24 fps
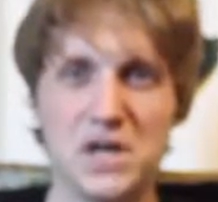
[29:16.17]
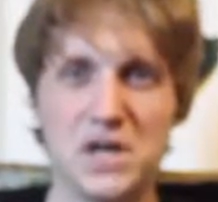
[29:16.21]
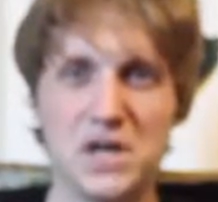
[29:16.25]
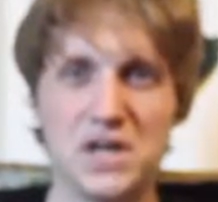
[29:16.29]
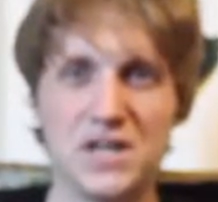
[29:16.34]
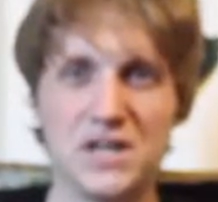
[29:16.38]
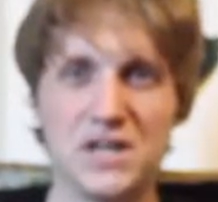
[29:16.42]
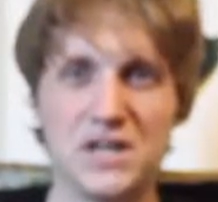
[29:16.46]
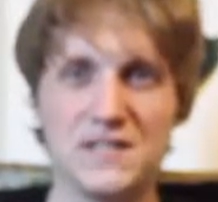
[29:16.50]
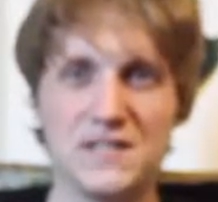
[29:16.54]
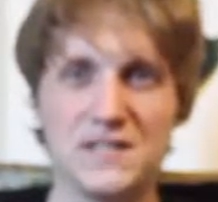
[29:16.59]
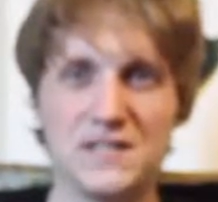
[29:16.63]

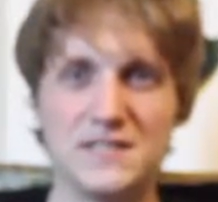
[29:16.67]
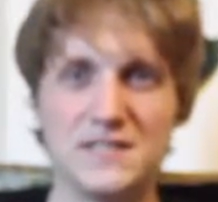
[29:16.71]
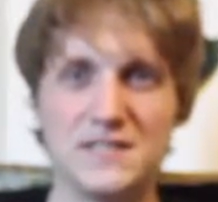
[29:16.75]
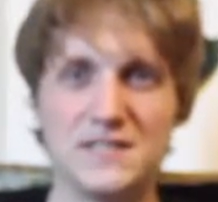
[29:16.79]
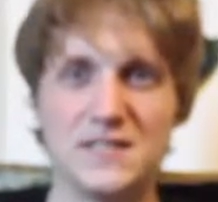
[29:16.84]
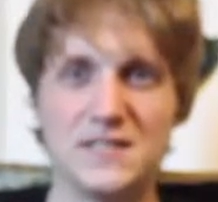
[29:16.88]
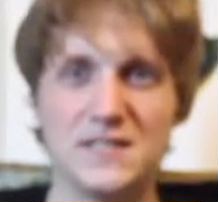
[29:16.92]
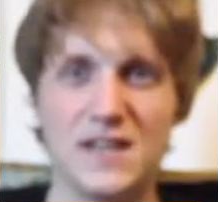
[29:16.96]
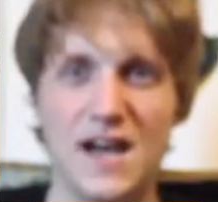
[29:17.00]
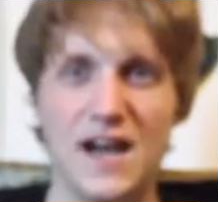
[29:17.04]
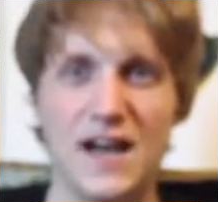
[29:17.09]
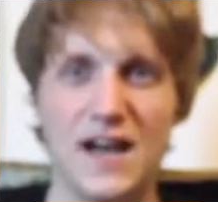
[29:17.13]

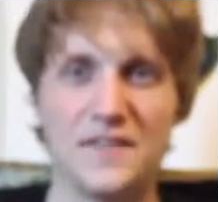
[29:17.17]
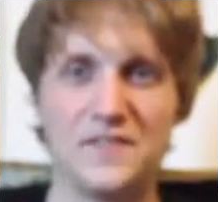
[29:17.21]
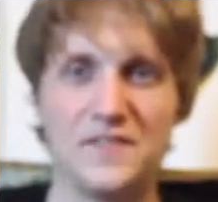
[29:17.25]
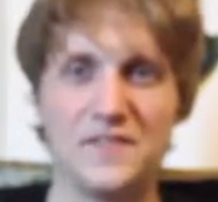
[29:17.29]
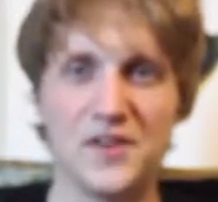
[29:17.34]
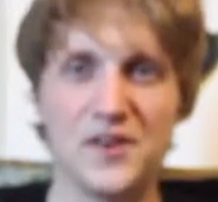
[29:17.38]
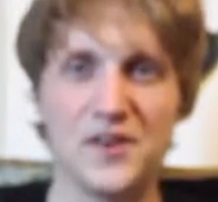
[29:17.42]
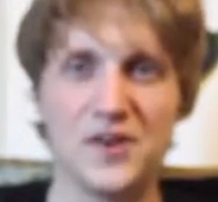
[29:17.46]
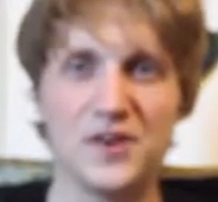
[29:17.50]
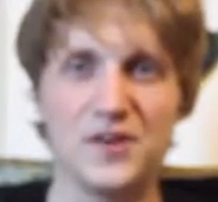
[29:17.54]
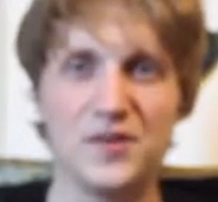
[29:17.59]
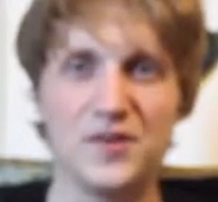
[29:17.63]
But
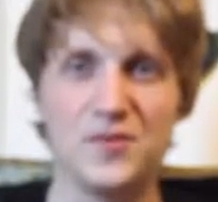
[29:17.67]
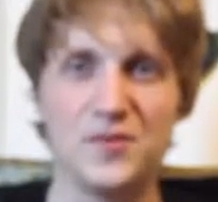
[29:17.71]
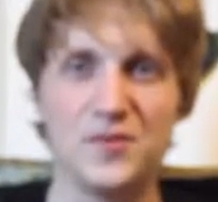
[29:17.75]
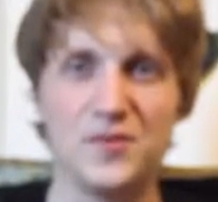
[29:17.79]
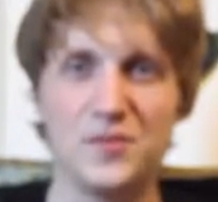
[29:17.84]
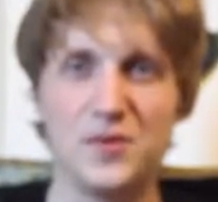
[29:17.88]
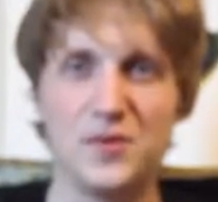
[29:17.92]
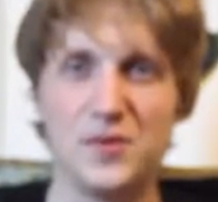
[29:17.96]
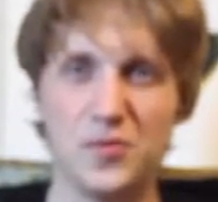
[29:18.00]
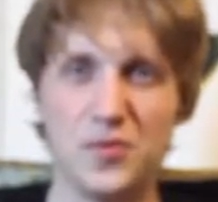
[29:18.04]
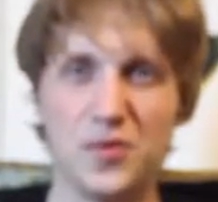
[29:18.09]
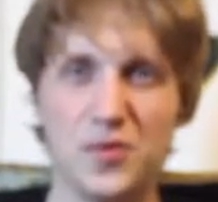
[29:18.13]
I figured
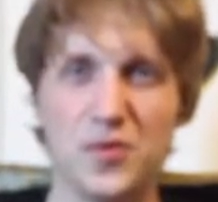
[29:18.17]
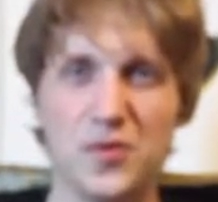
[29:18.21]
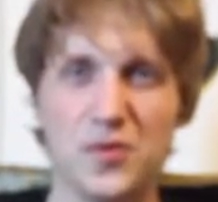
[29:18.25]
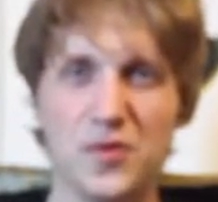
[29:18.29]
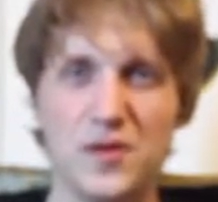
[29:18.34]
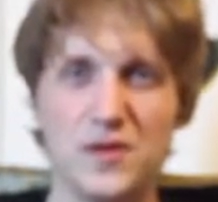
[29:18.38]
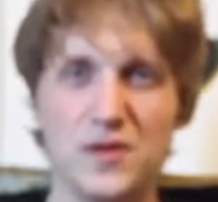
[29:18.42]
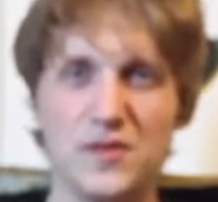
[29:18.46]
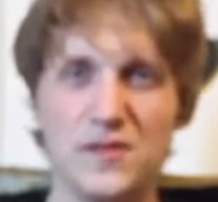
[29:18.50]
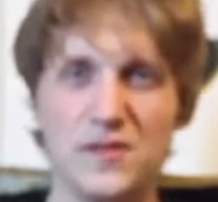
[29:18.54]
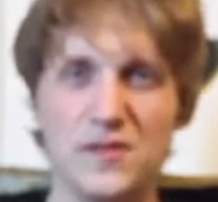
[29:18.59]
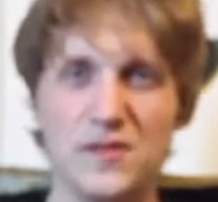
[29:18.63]
it would be
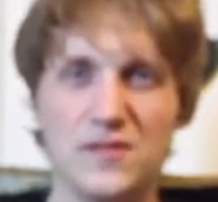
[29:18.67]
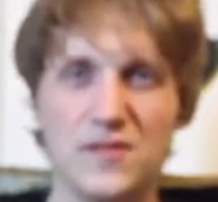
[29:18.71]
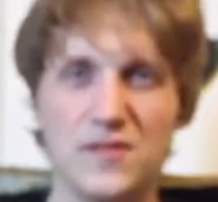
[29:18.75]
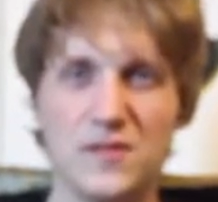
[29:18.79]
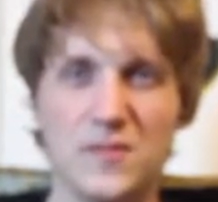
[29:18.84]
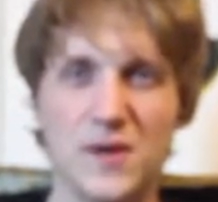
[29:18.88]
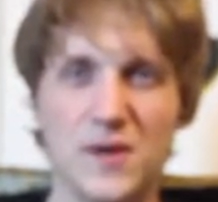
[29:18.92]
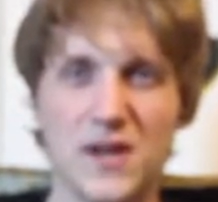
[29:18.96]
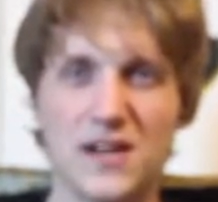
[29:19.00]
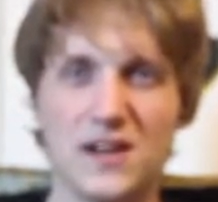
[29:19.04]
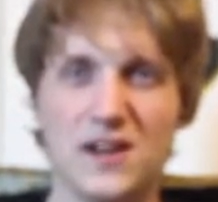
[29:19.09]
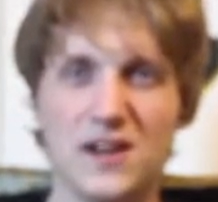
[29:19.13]
worth it
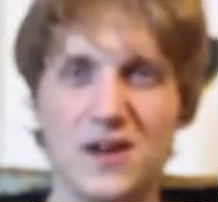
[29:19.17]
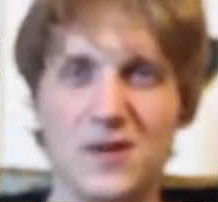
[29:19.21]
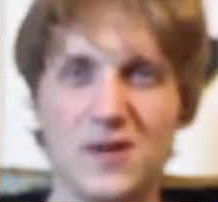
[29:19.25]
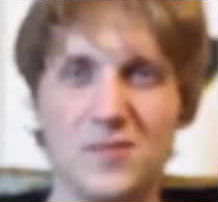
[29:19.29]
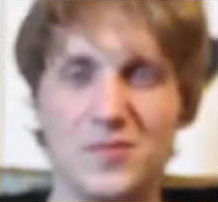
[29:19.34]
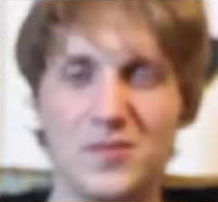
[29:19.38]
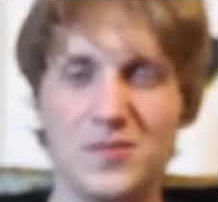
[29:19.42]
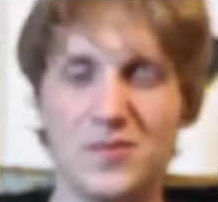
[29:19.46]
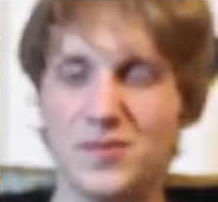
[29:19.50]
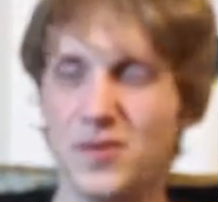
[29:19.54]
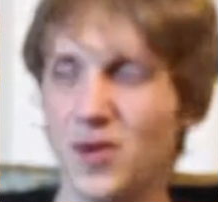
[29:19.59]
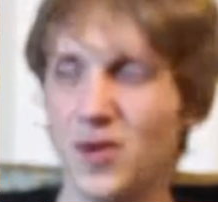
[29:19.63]
to pick it
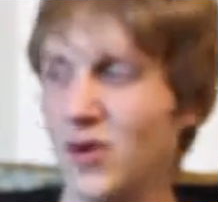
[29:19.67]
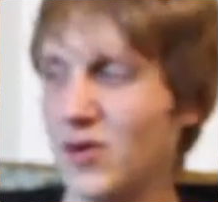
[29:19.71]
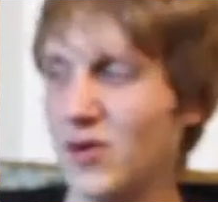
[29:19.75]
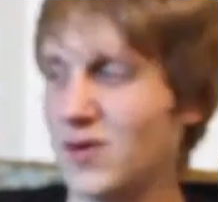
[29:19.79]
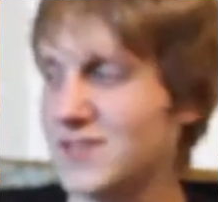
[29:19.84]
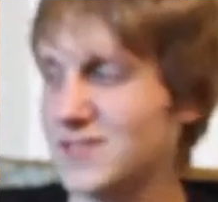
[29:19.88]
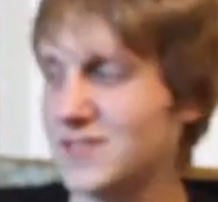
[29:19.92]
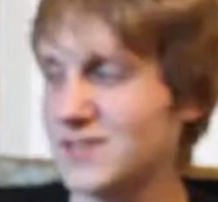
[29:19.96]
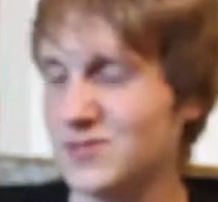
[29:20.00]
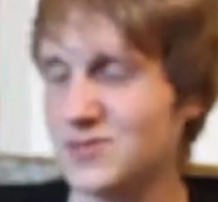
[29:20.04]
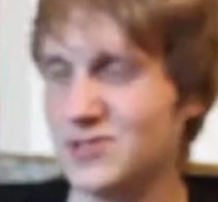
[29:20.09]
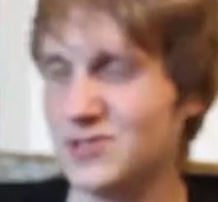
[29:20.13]
up,
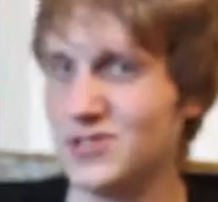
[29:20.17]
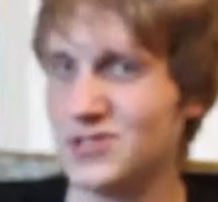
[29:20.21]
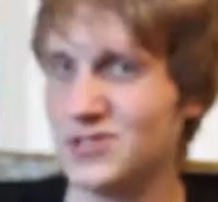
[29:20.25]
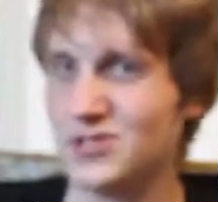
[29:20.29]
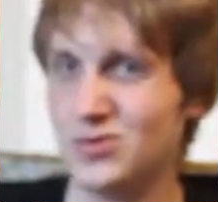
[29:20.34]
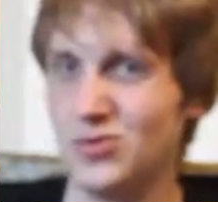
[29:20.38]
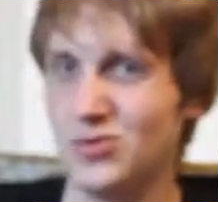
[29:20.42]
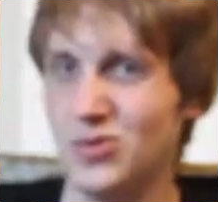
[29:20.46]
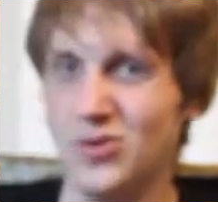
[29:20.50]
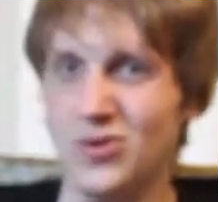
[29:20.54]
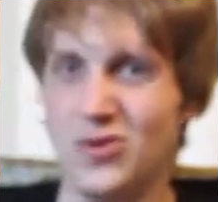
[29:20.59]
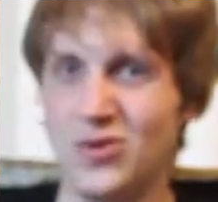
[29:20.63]
so because it was
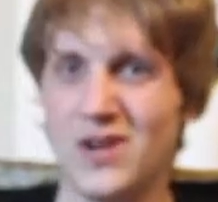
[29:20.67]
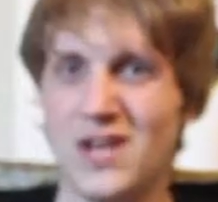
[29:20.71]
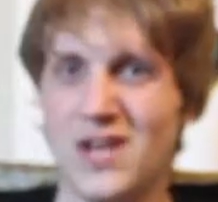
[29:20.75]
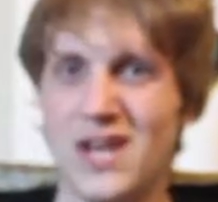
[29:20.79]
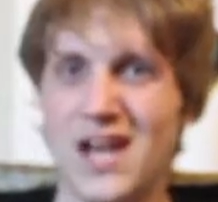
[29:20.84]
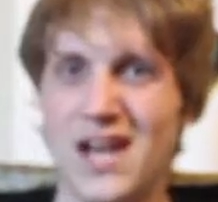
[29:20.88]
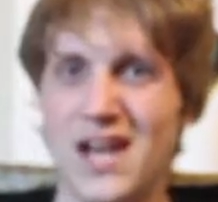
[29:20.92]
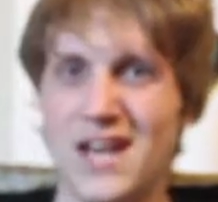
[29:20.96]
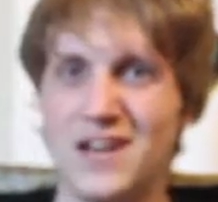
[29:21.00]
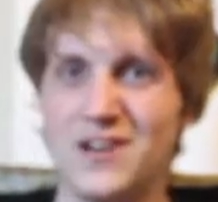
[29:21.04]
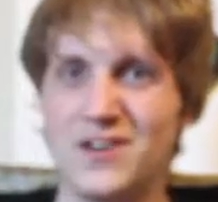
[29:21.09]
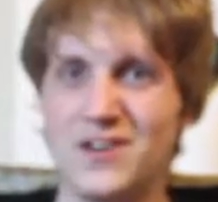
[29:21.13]
just
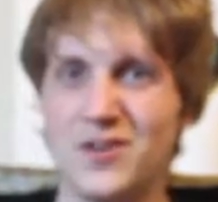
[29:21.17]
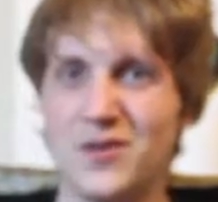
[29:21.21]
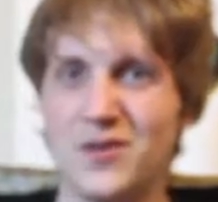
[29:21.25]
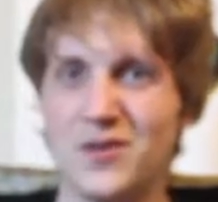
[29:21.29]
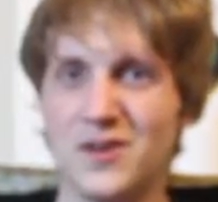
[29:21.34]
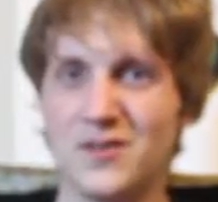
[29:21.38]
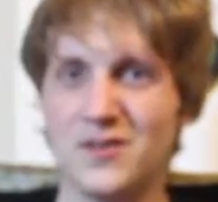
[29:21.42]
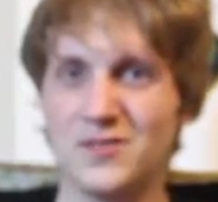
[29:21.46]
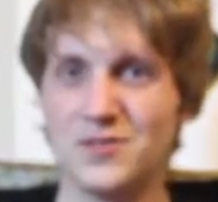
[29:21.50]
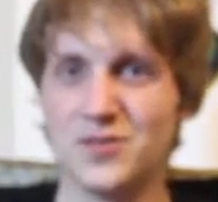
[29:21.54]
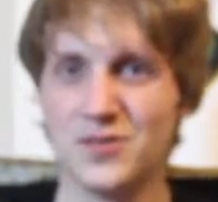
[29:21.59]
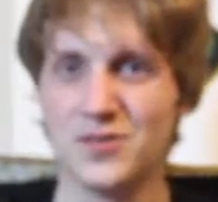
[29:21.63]
cool. I didn't
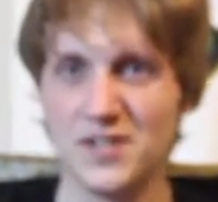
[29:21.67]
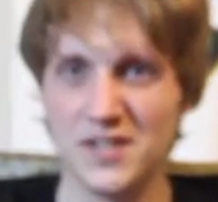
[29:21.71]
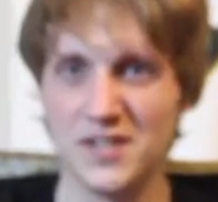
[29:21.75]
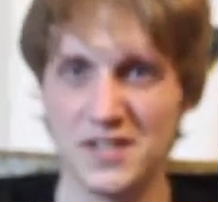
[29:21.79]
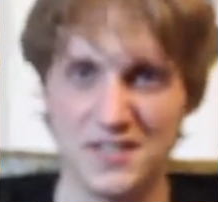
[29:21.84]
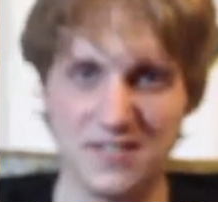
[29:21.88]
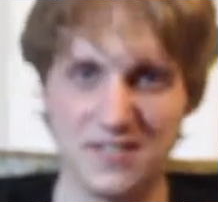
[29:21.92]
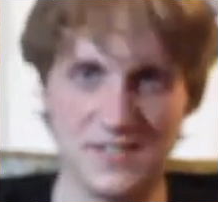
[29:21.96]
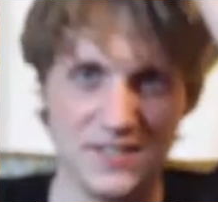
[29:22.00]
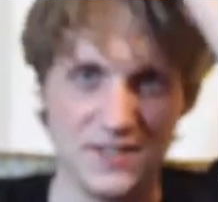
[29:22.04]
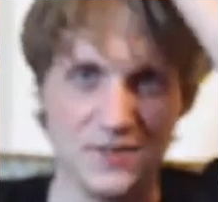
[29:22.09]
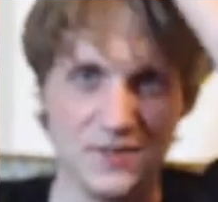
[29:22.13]
know when I was
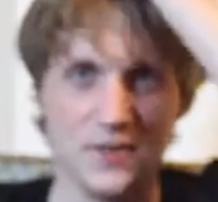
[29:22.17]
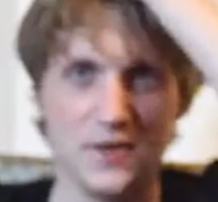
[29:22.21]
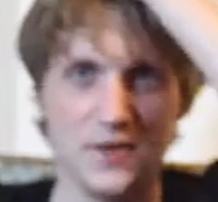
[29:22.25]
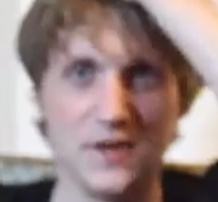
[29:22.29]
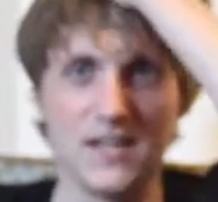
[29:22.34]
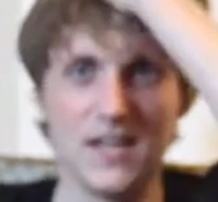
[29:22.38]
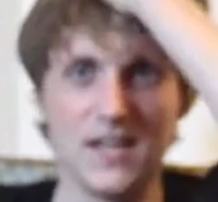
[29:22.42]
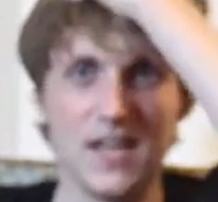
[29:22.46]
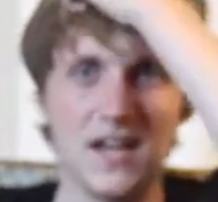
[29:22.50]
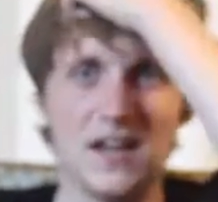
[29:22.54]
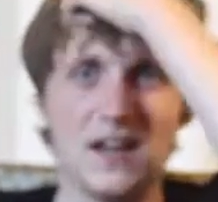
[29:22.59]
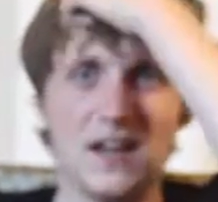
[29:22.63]
really going to see
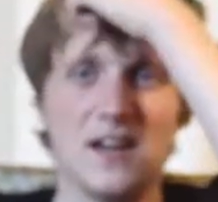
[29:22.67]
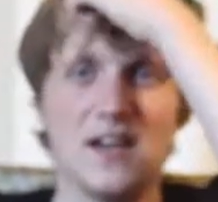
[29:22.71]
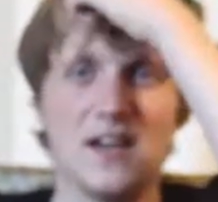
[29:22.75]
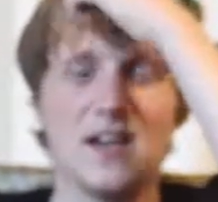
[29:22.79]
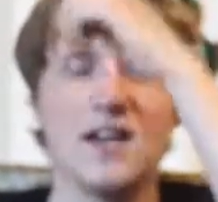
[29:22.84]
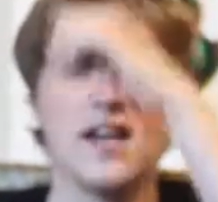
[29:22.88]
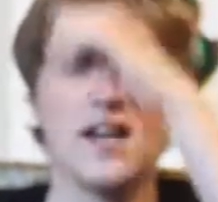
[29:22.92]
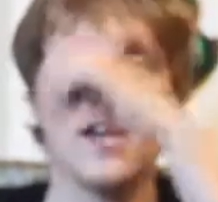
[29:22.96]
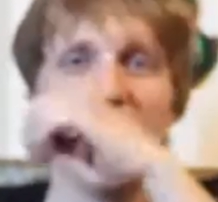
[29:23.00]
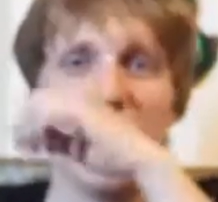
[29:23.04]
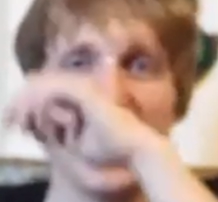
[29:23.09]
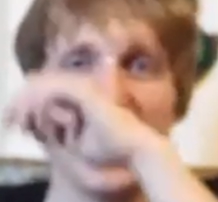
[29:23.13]
one again,